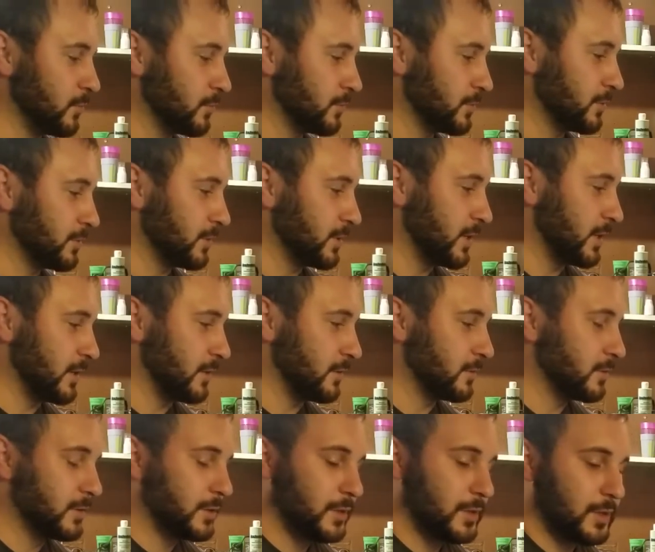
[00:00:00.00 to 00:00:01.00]
won't do it now.
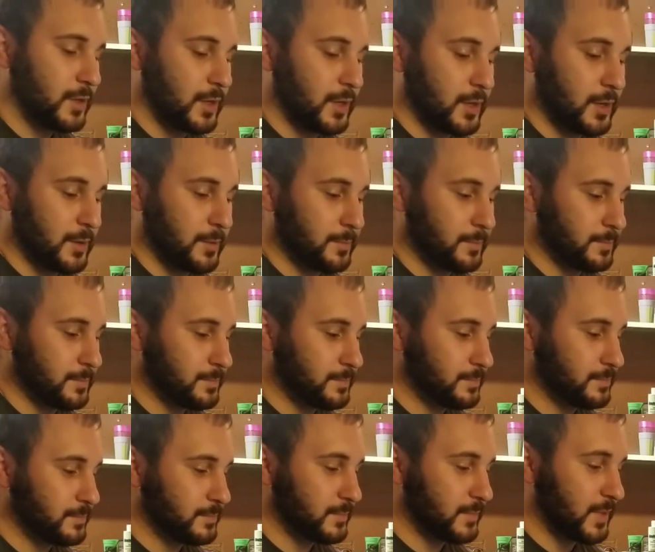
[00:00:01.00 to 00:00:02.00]
Um,
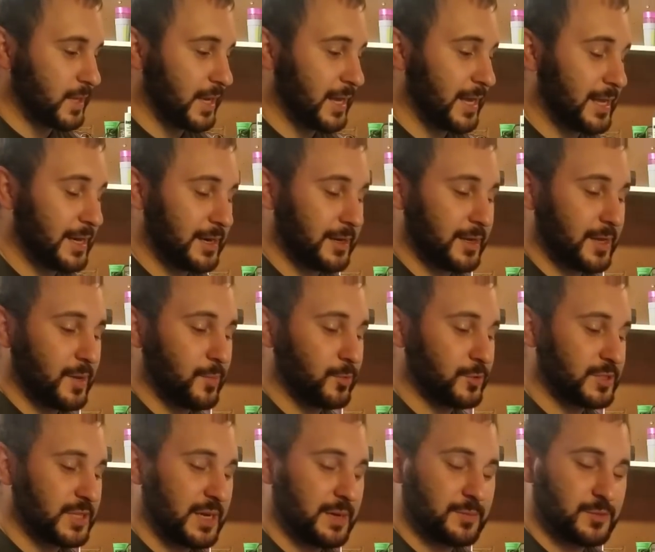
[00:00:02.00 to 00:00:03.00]
I had it a couple
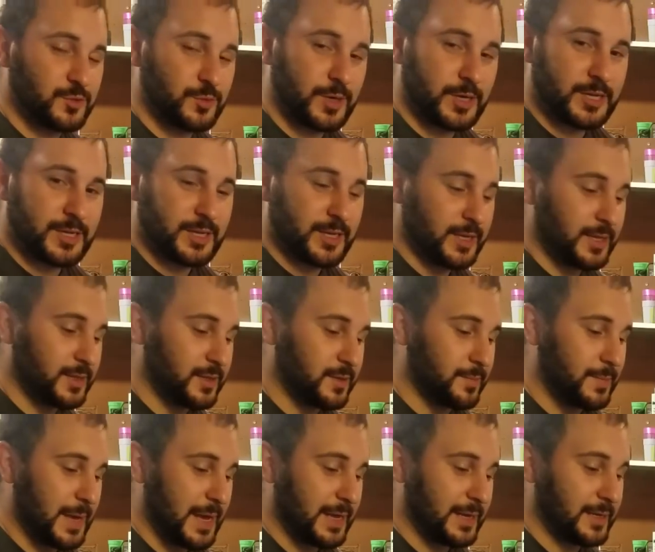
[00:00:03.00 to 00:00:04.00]
times where I didn't get the
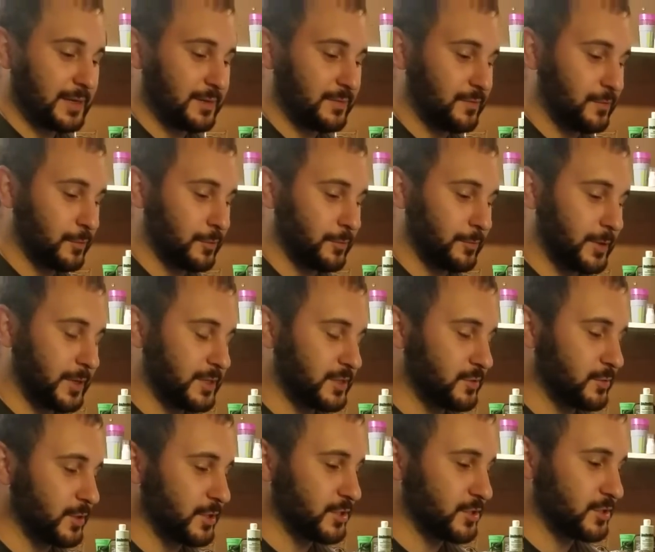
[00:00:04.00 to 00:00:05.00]
magnet for the reed
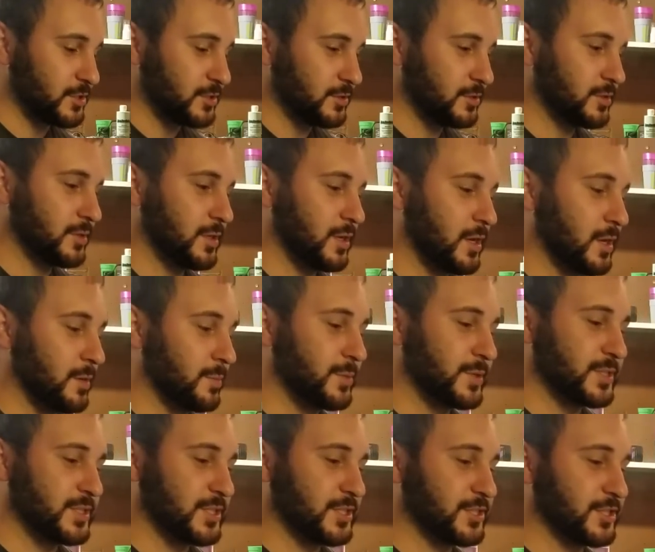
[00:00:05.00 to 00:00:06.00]
switch uh,
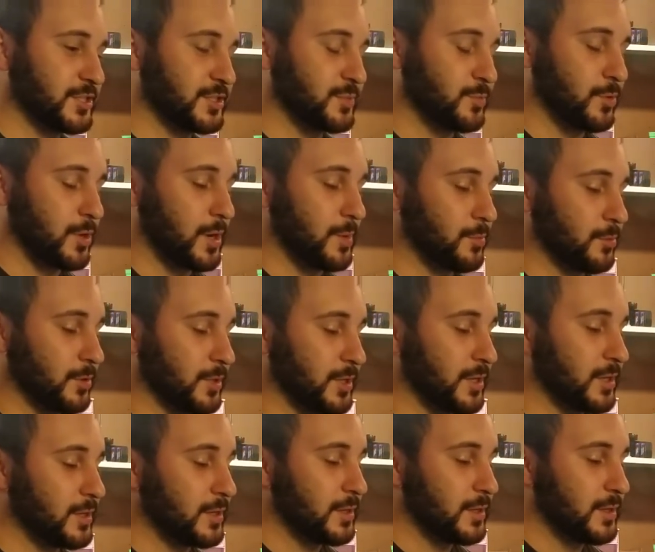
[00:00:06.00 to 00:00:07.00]
positioned properly,
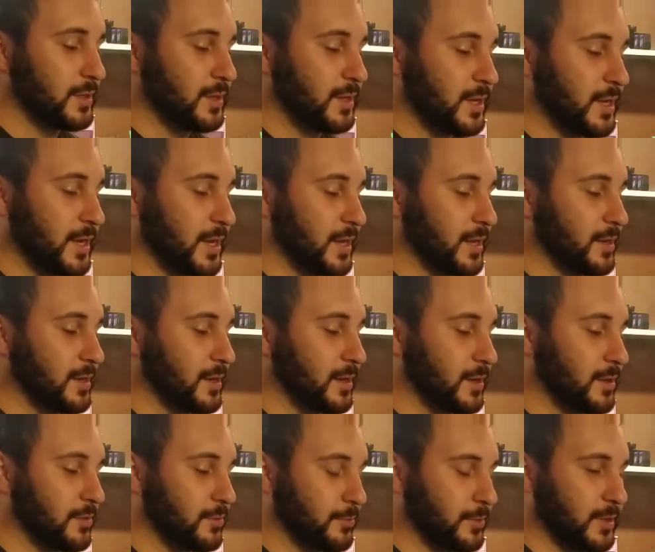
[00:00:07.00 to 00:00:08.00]
and
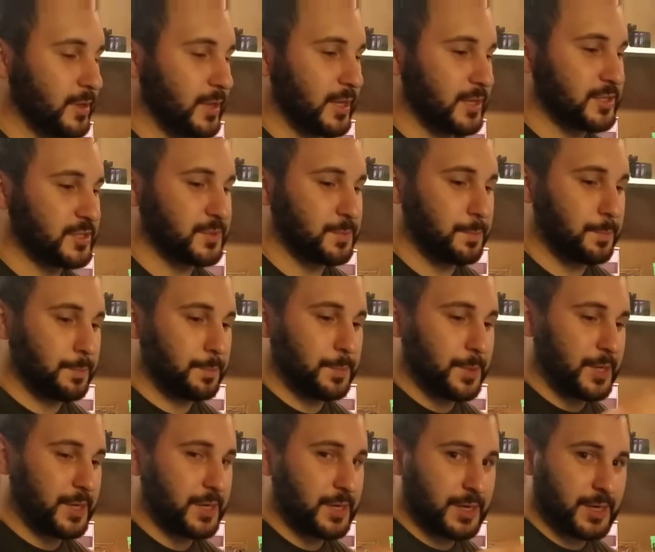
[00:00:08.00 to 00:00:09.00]
uh, the relay just
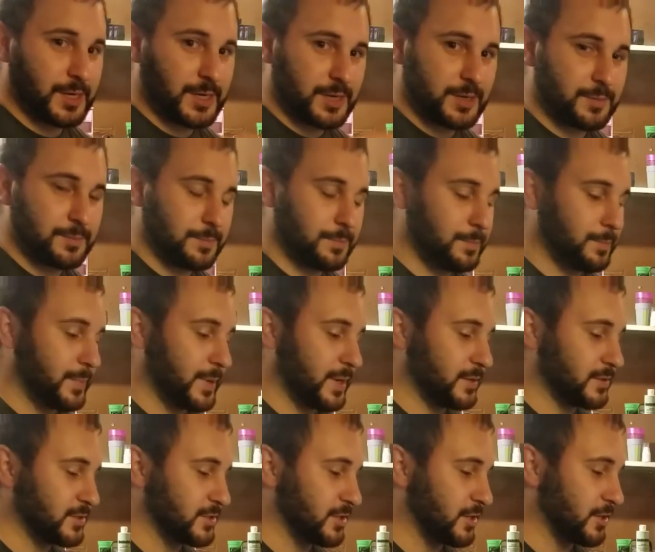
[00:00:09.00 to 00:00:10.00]

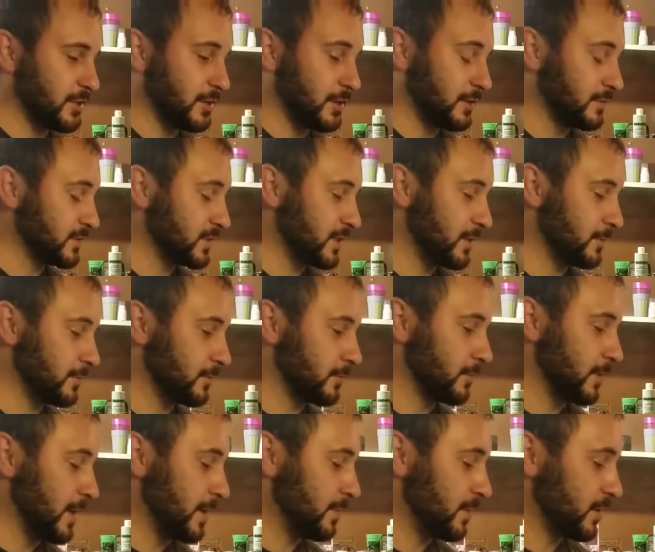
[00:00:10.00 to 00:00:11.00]
bounced on and off, scared the
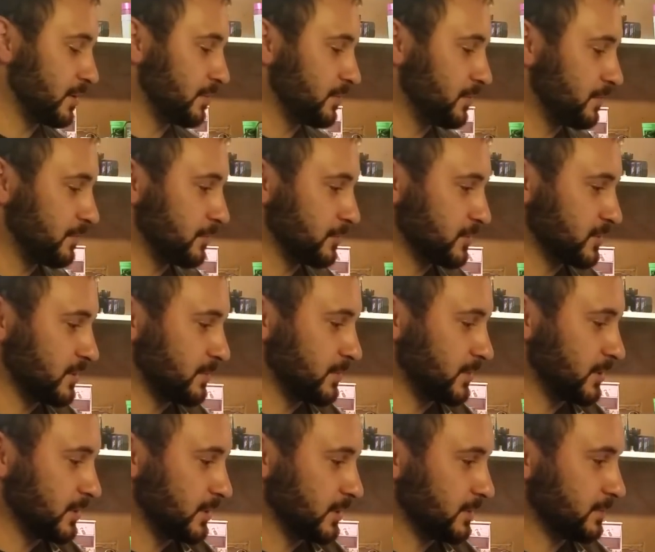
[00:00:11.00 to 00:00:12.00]
crap out of me first time it
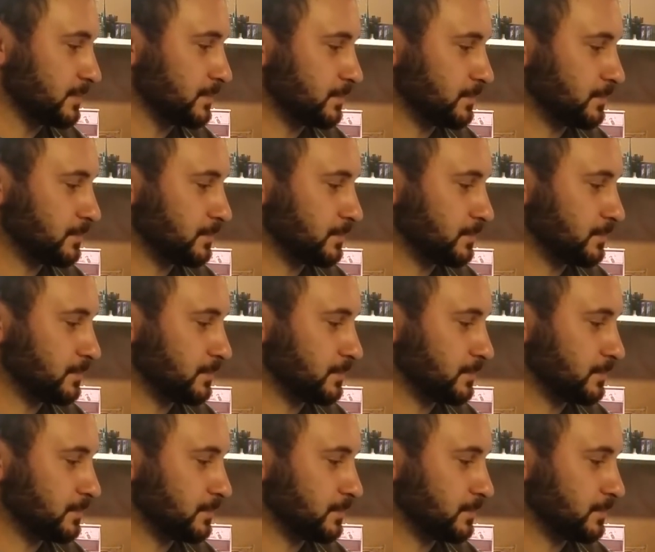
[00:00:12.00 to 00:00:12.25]
did it.